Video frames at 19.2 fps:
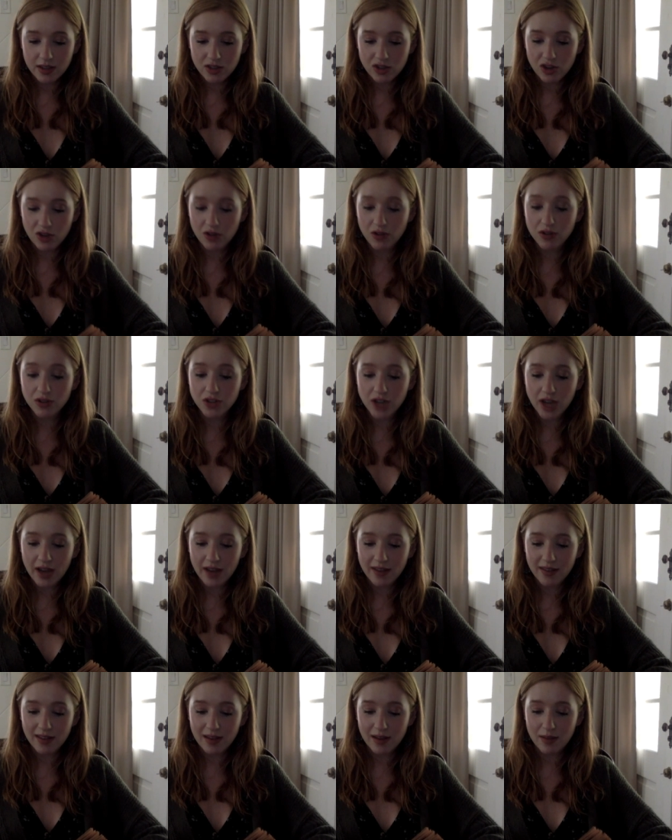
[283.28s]
General
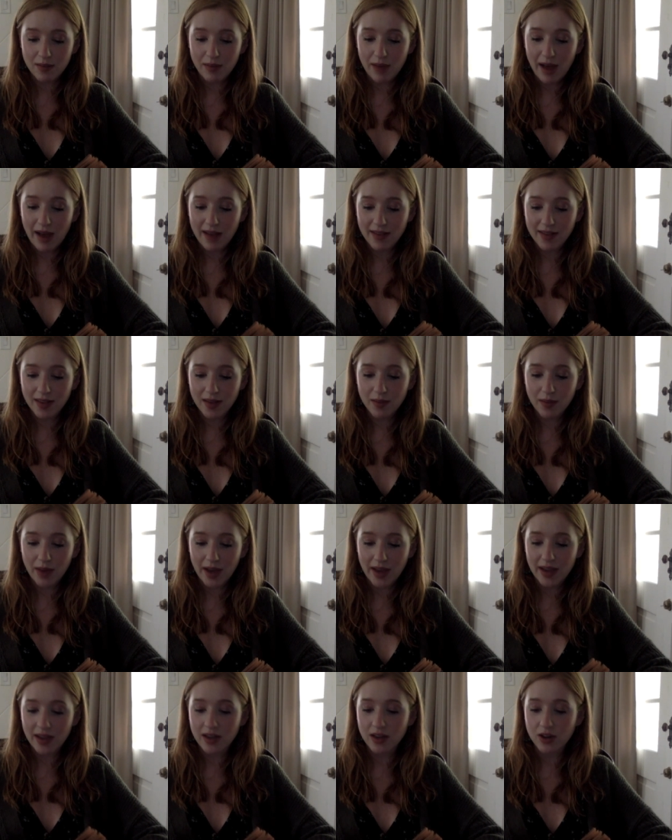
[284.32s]
Jackson, passing
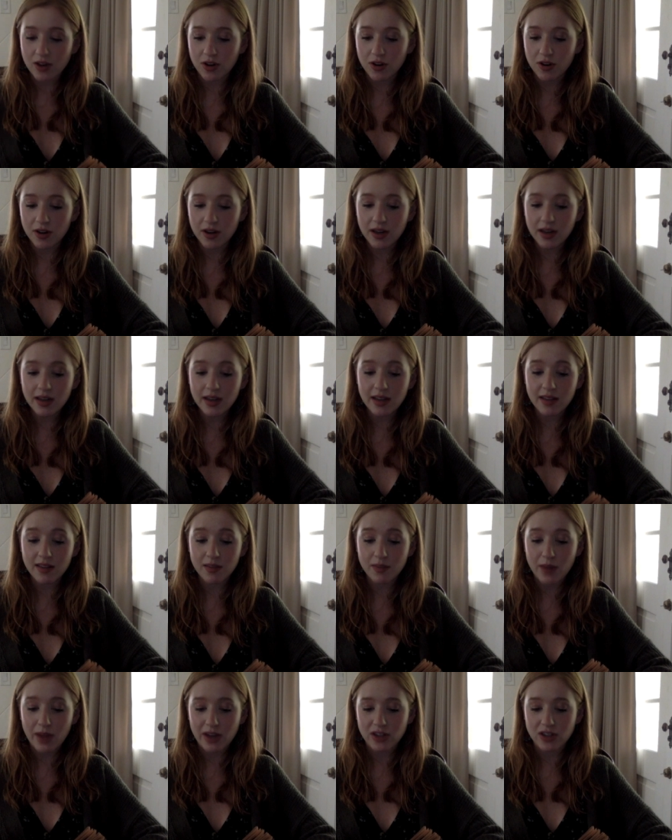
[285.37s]
by in hurried
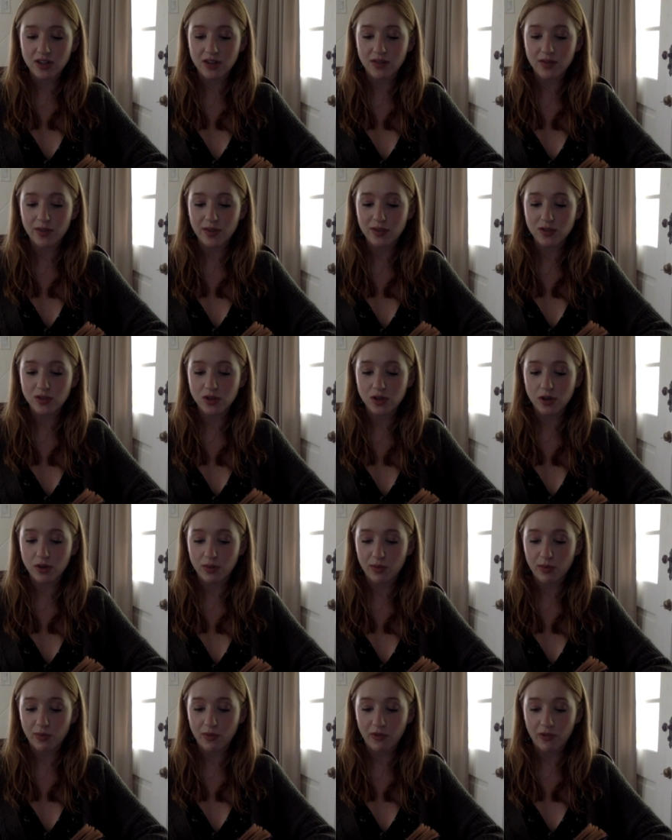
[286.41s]
inspection of his
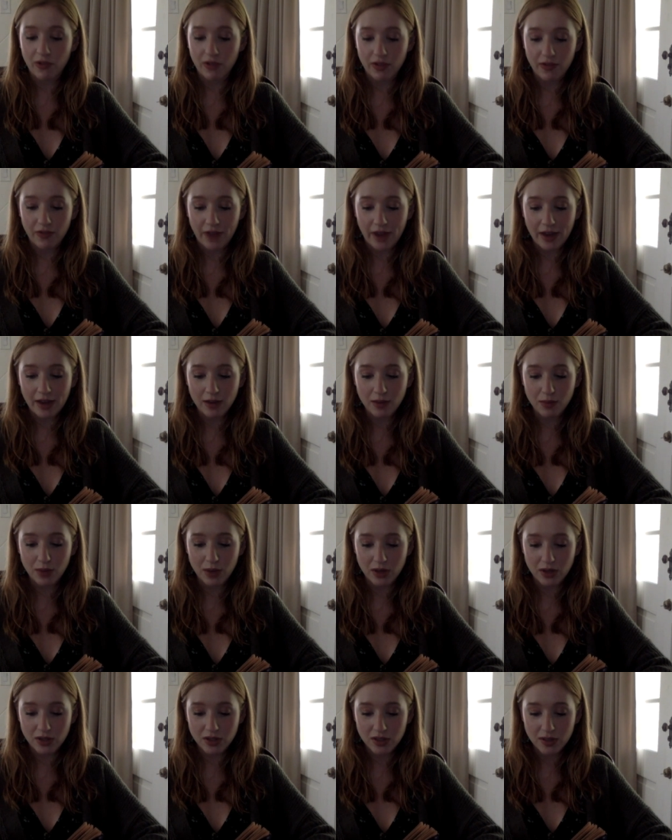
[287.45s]
troops before the final
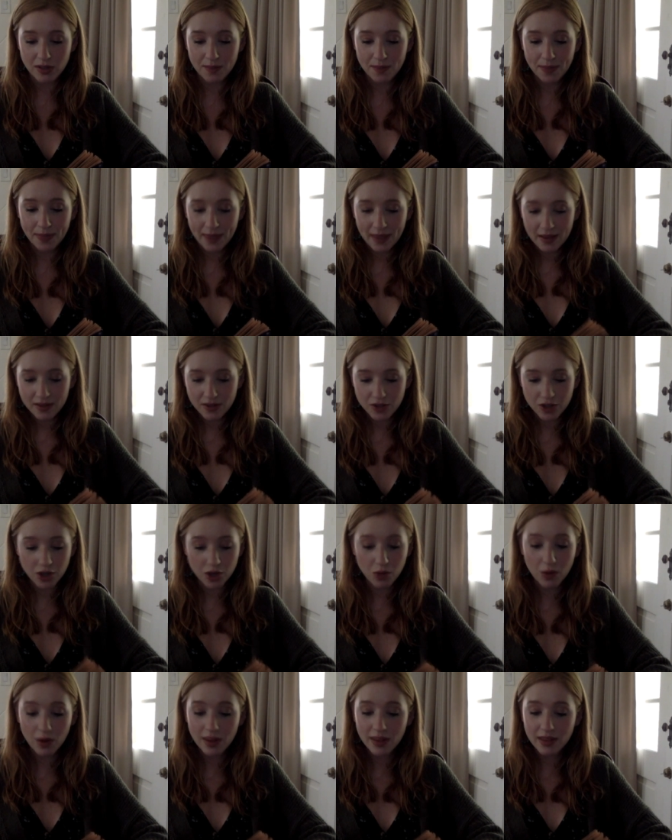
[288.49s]
push,
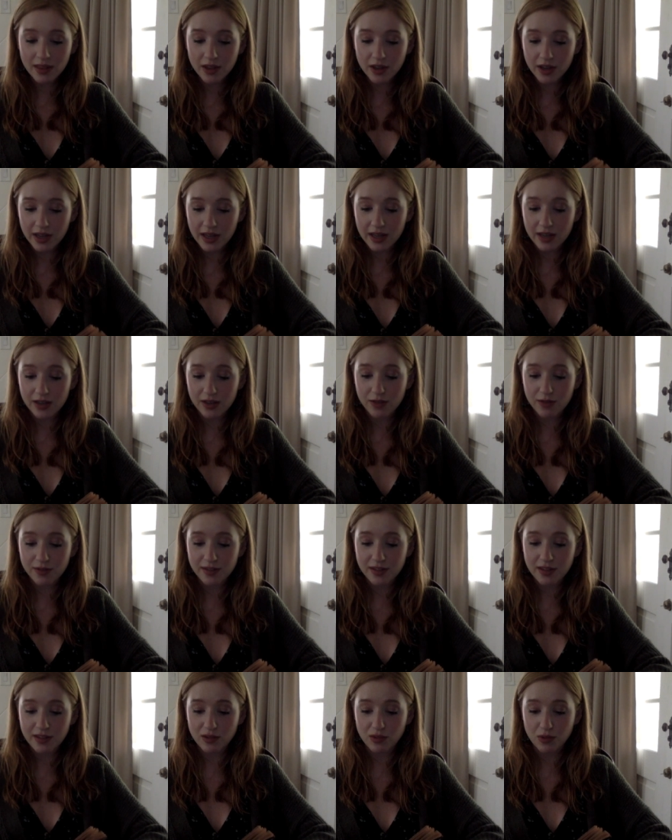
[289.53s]
took one look at
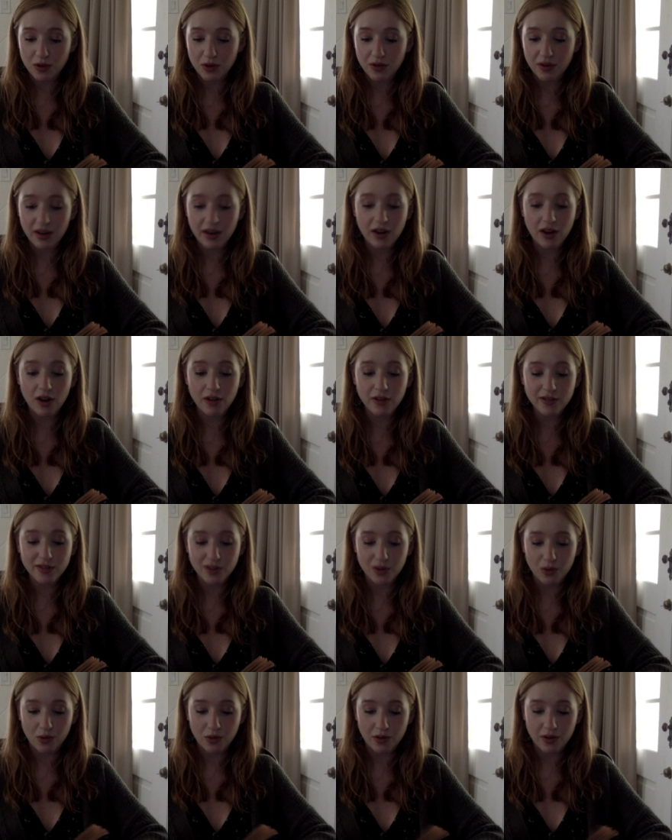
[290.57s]
Houston's wound and also
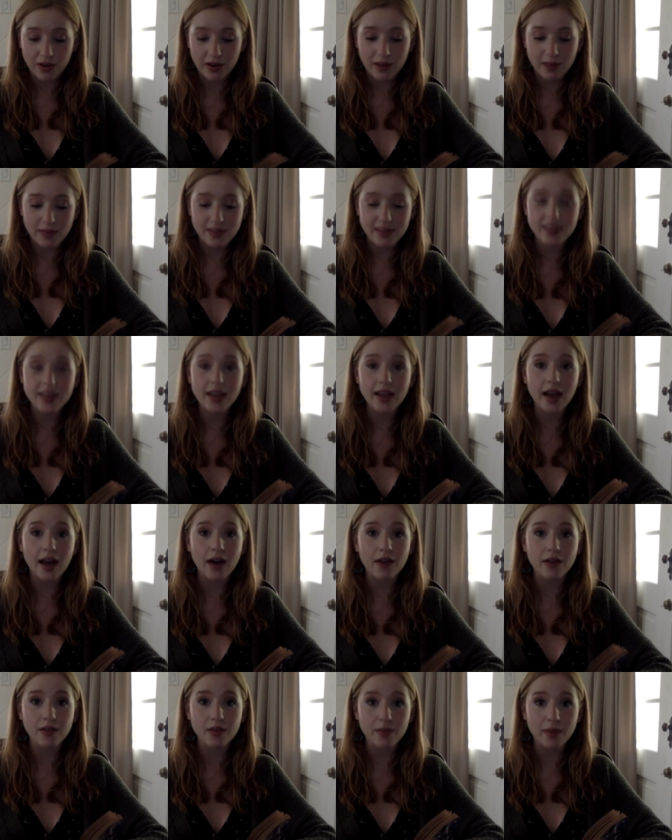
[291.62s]
ordered him to stay
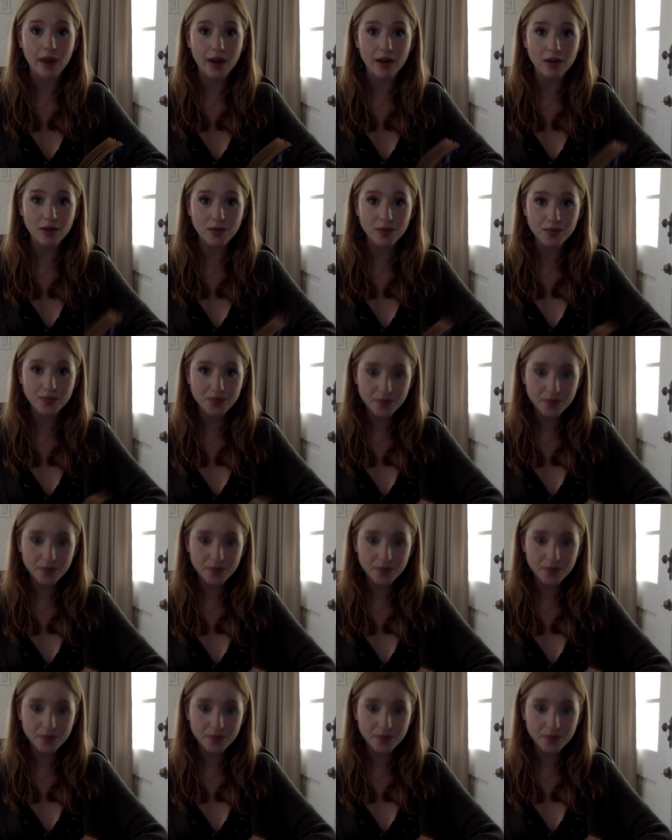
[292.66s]
out of the battle